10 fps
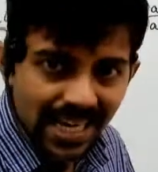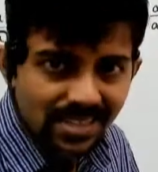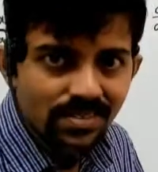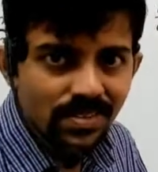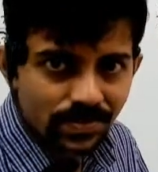
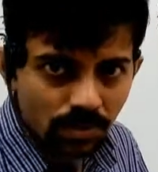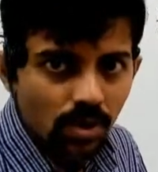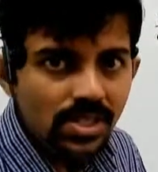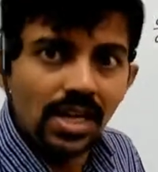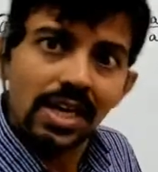this if you
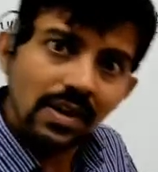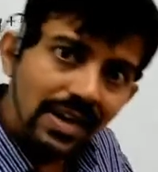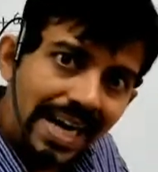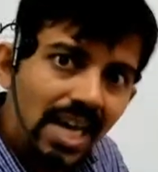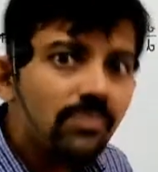want. We'll
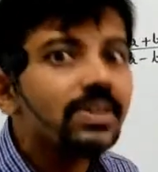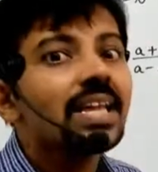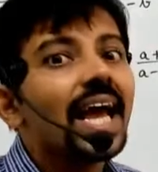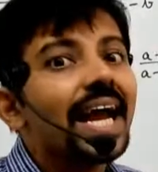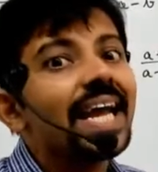end up with
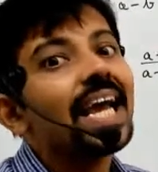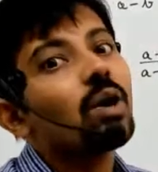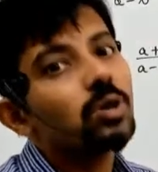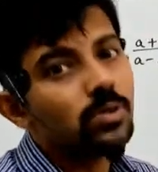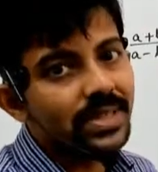AD
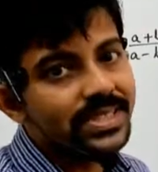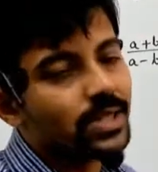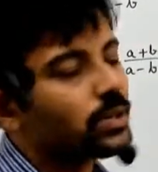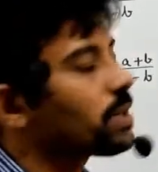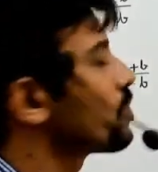equal to BC only.